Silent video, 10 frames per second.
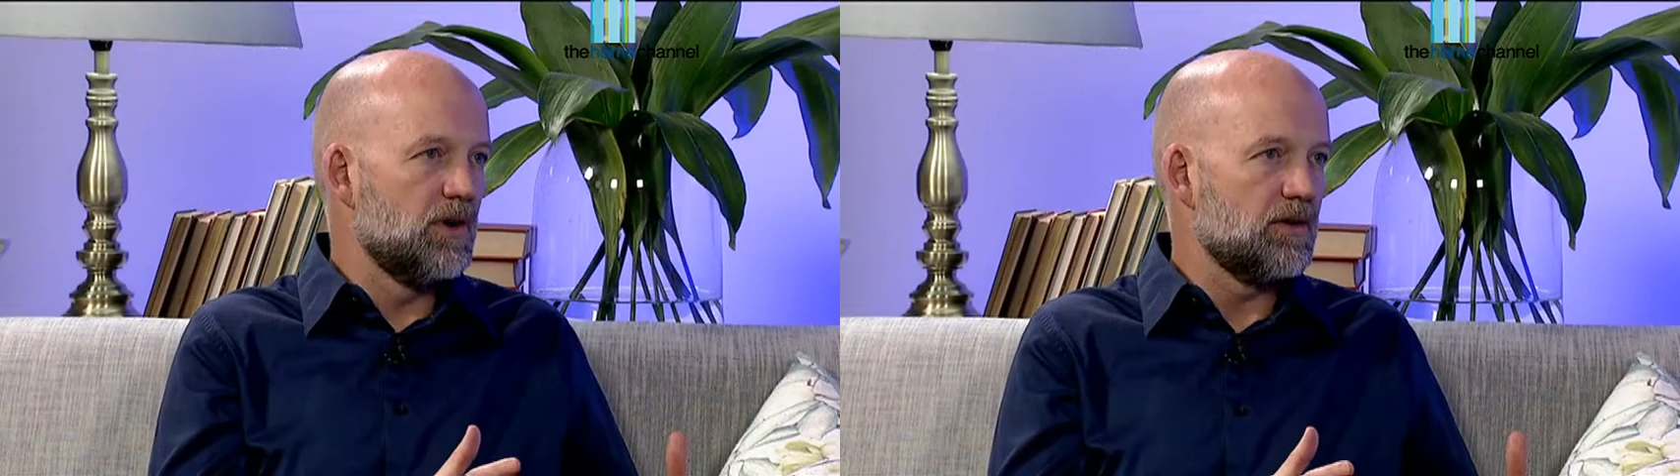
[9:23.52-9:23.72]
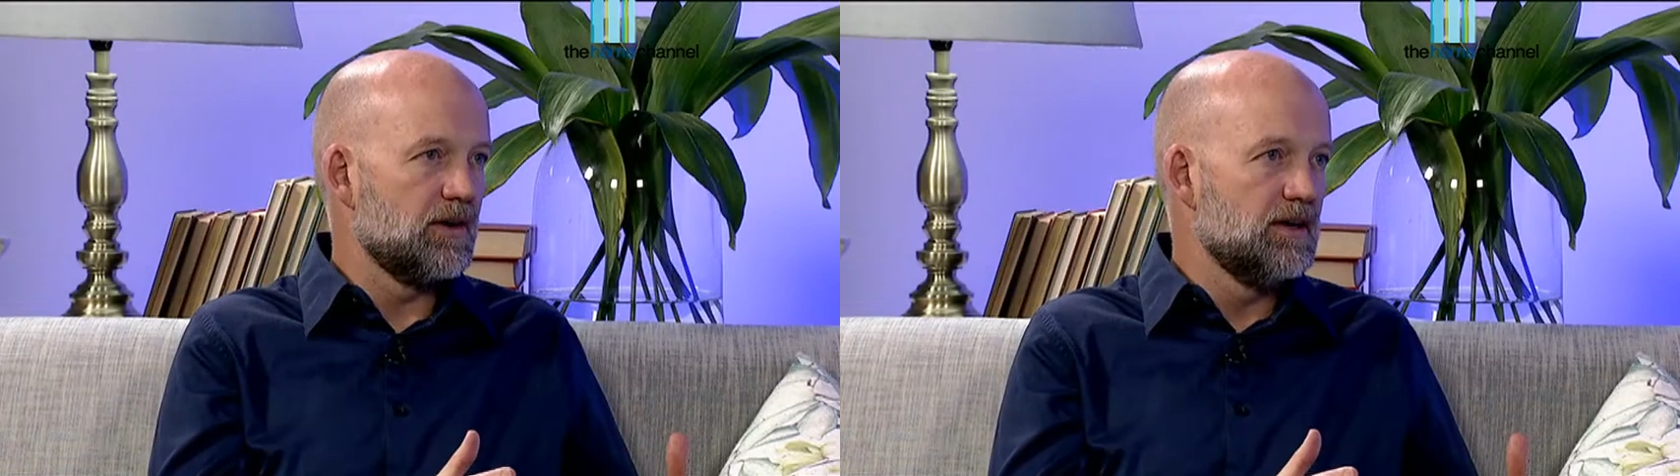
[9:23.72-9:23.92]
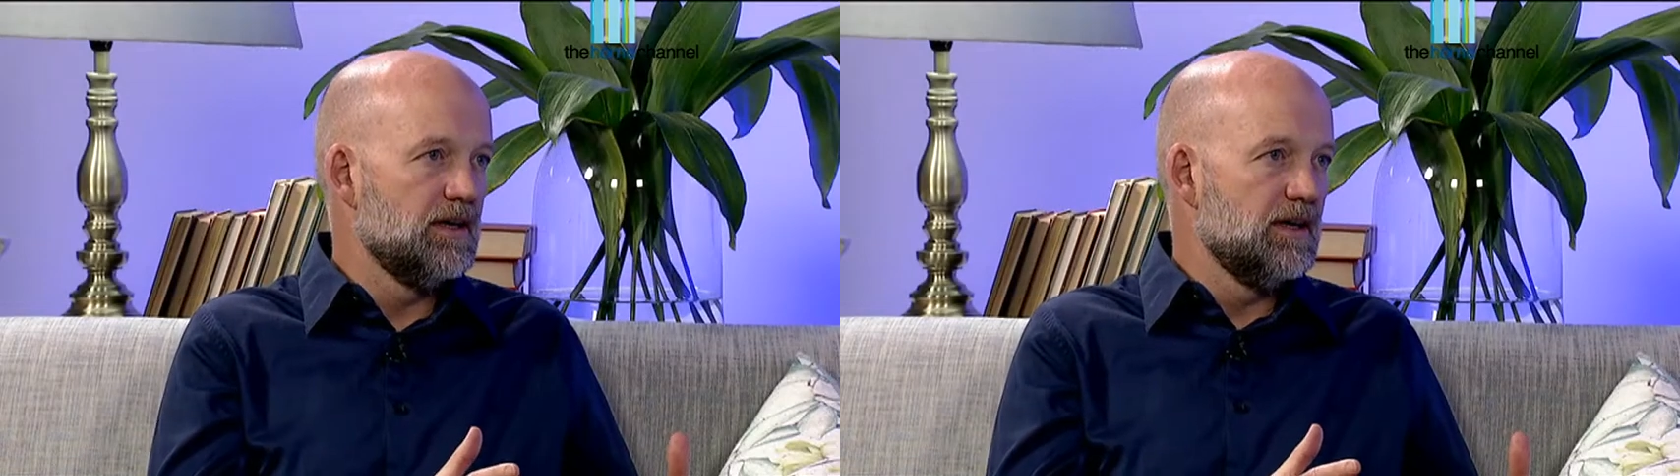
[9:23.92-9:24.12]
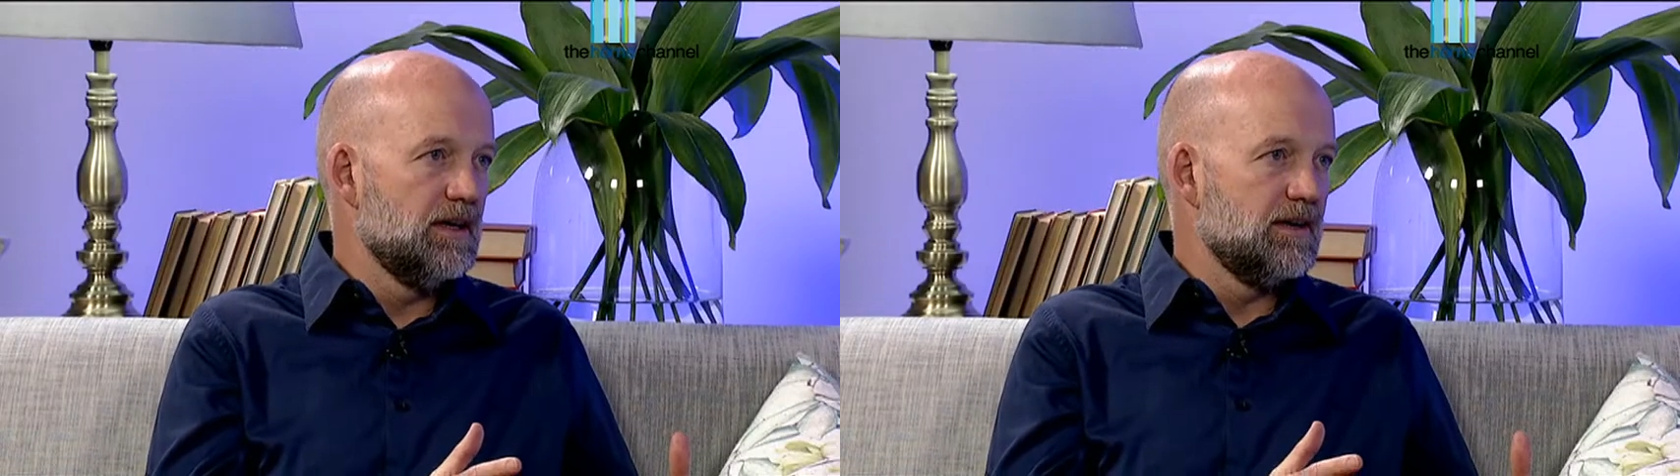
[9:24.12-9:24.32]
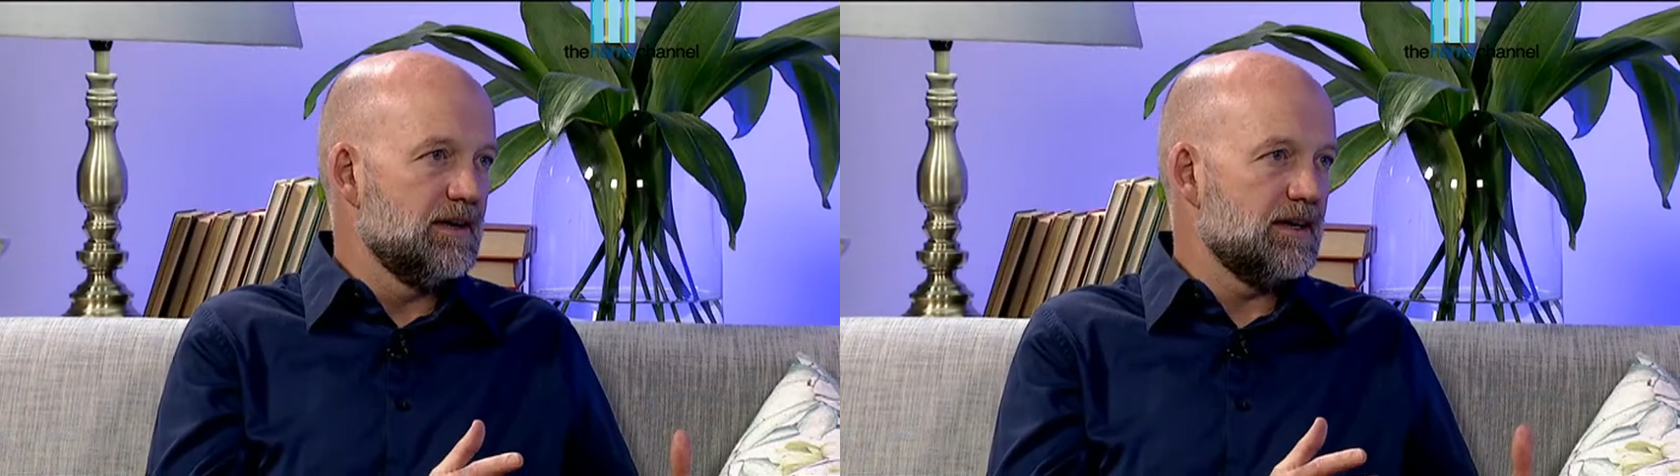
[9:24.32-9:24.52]
block
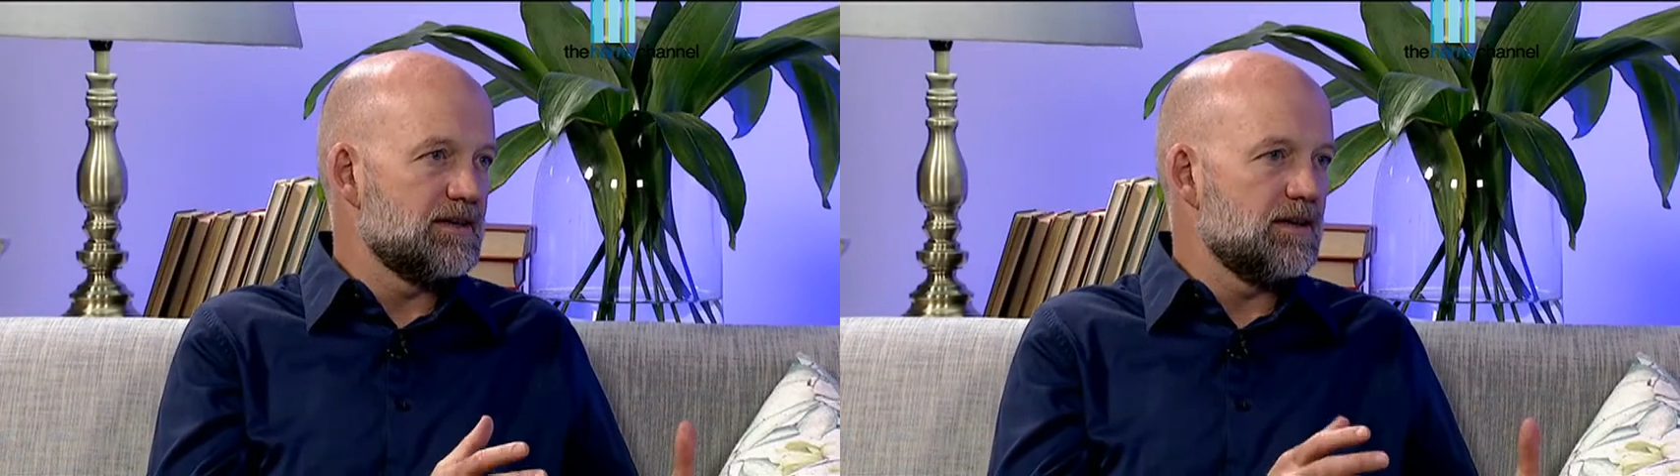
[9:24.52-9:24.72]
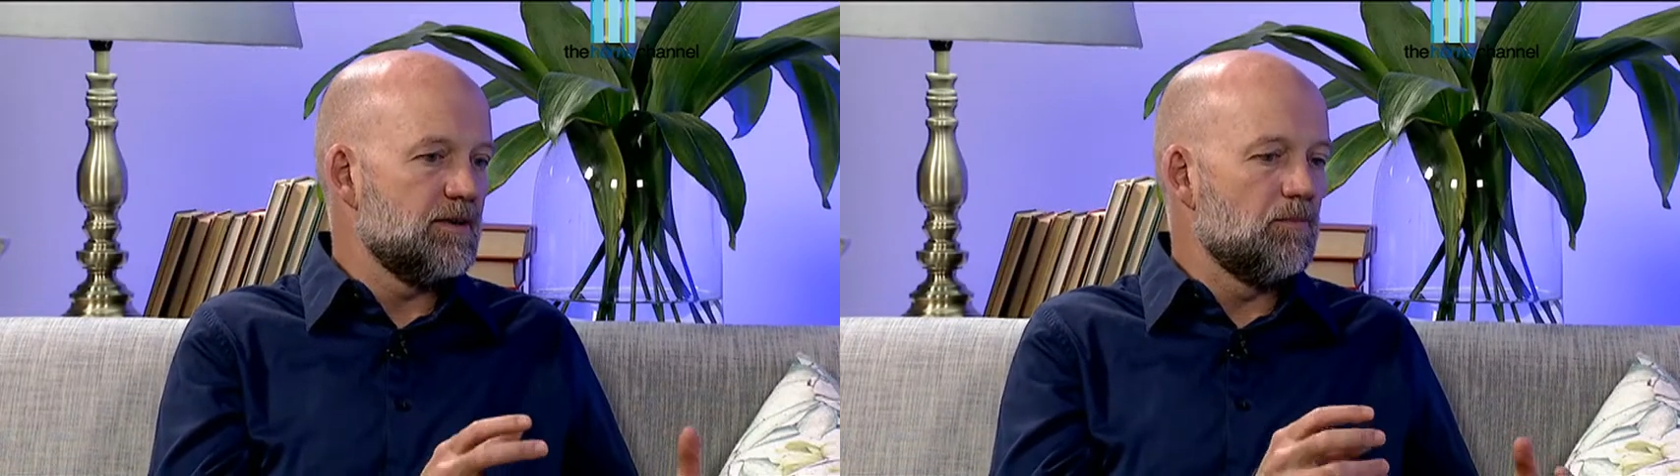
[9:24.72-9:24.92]
that